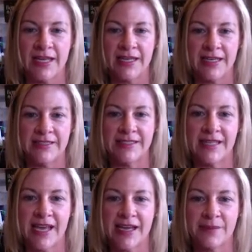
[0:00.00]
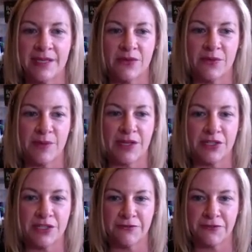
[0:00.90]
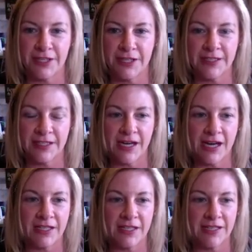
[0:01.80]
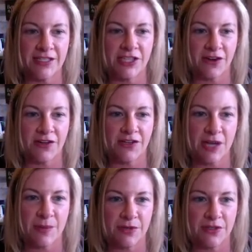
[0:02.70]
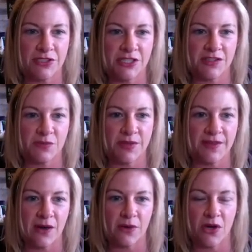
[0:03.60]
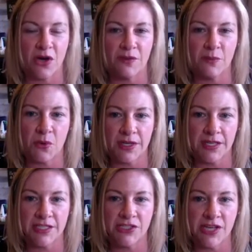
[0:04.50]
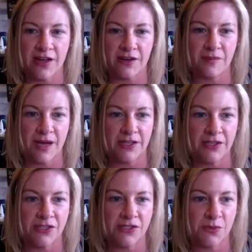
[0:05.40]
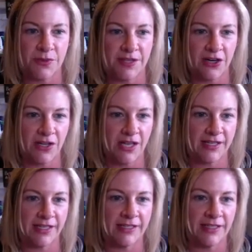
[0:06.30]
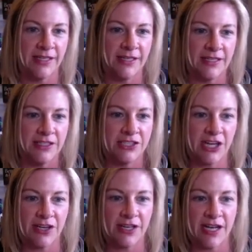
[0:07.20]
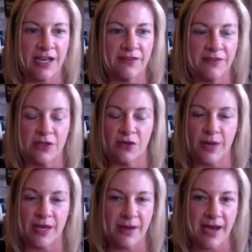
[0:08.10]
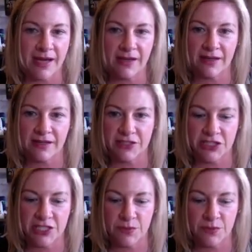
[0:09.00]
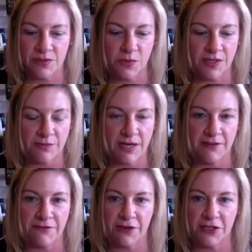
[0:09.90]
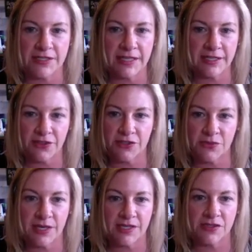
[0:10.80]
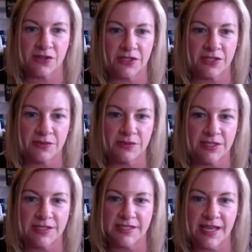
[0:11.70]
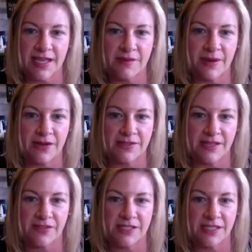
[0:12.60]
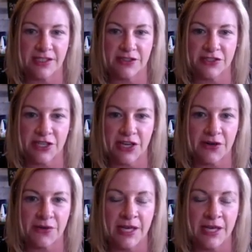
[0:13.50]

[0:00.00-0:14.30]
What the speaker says: And today I'm here with my good friend and colleague, Sherry Shepard. She's with Alcova Mortgage out of Pinehurst, North Carolina. Sherry and I go way back. She was one of my first lenders when I started in real estate about 17 years ago.